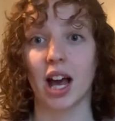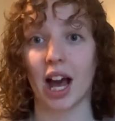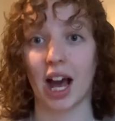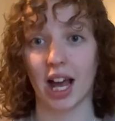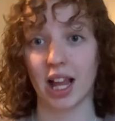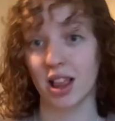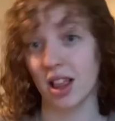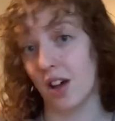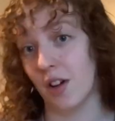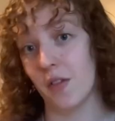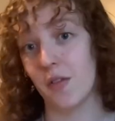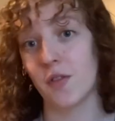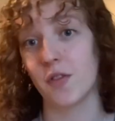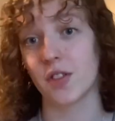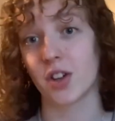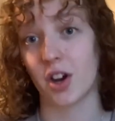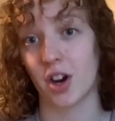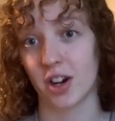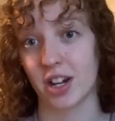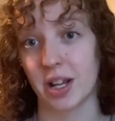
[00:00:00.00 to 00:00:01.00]
I love
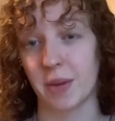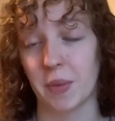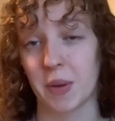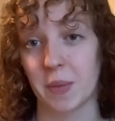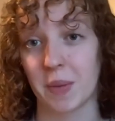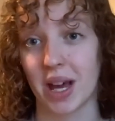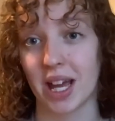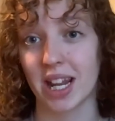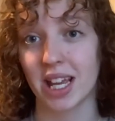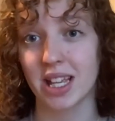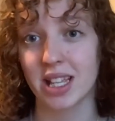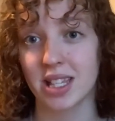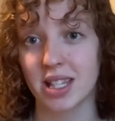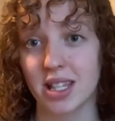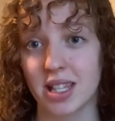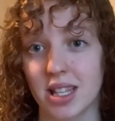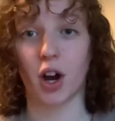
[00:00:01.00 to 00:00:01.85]
Karna McManus.